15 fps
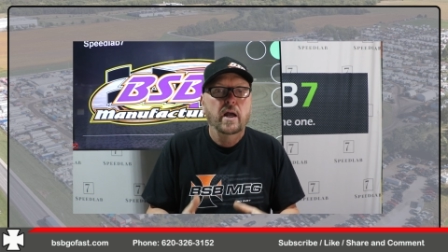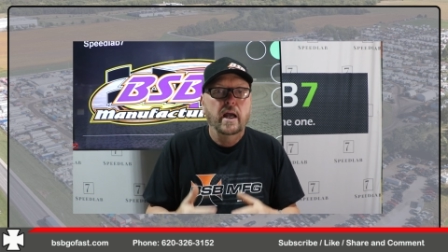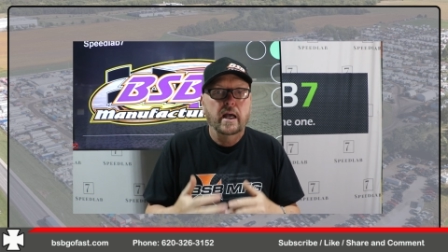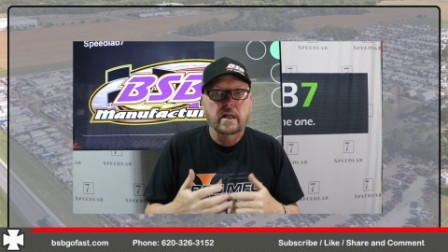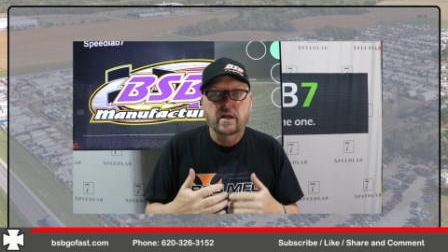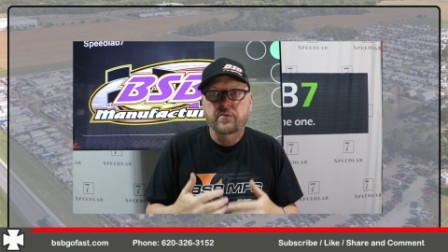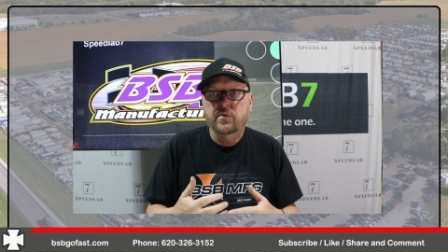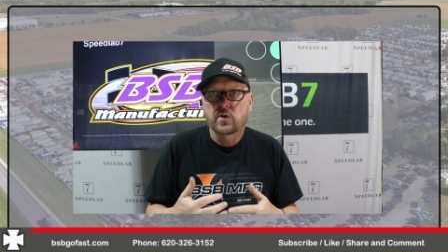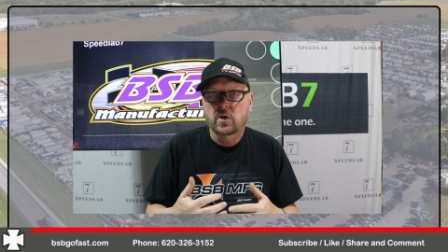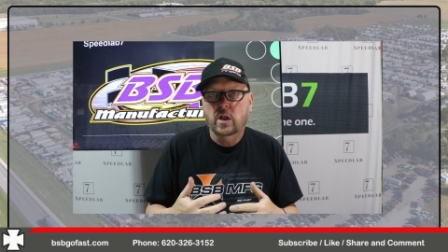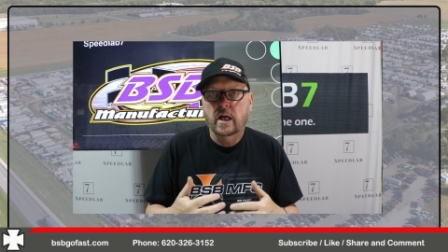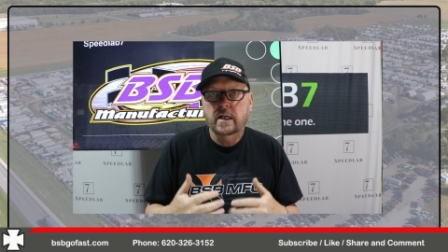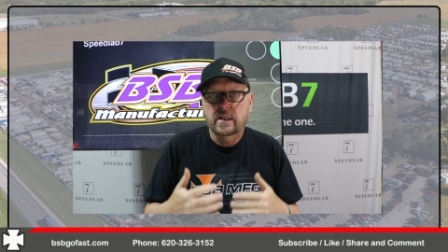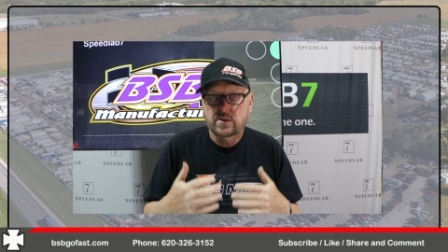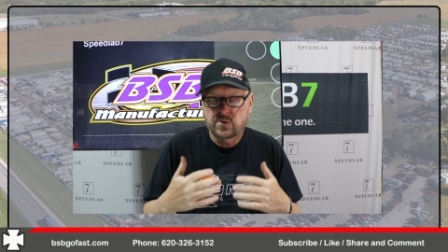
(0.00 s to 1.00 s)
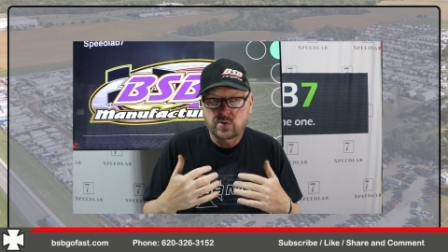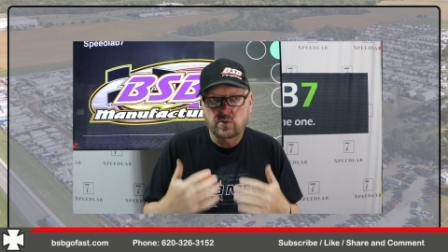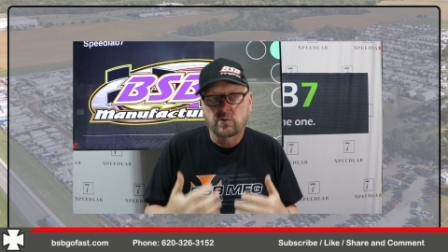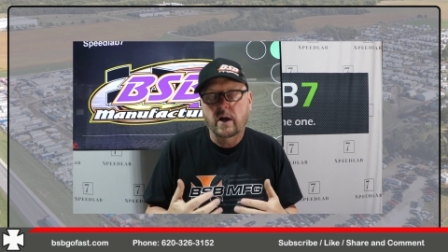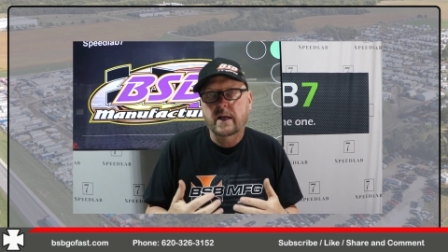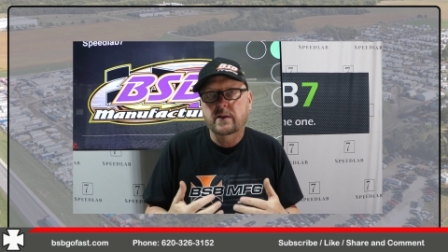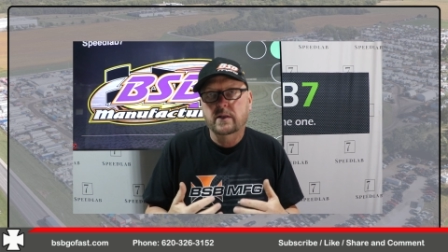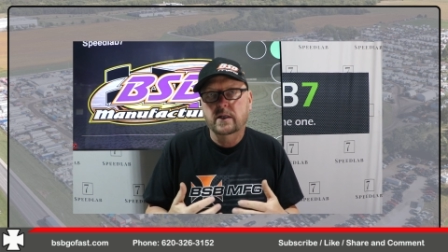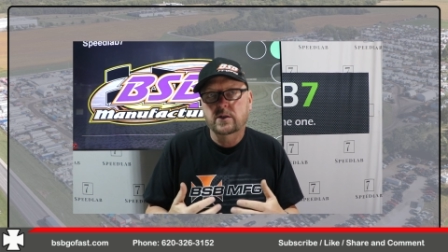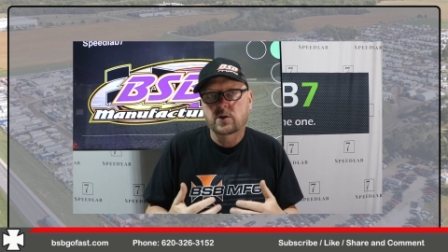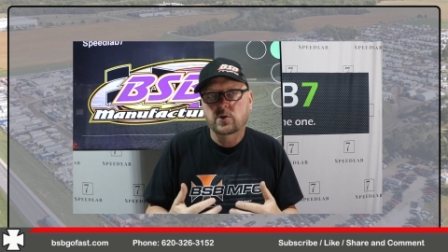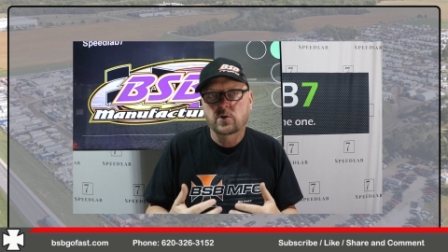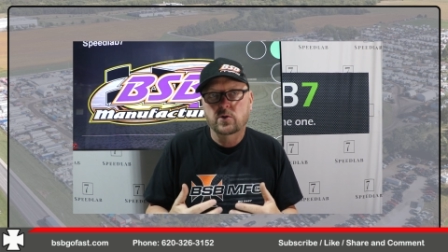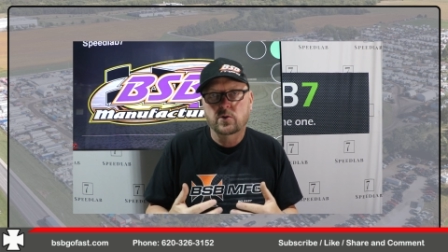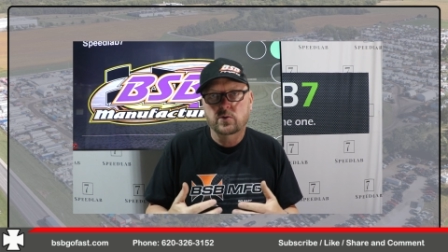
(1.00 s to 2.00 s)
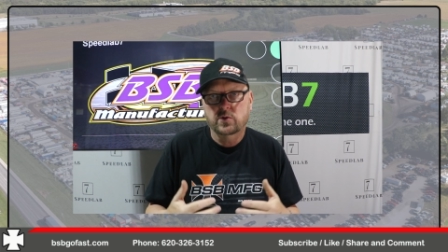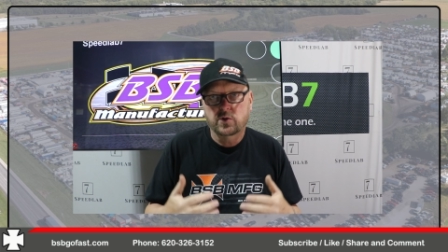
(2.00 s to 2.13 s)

and I feel like it's the right thing to do.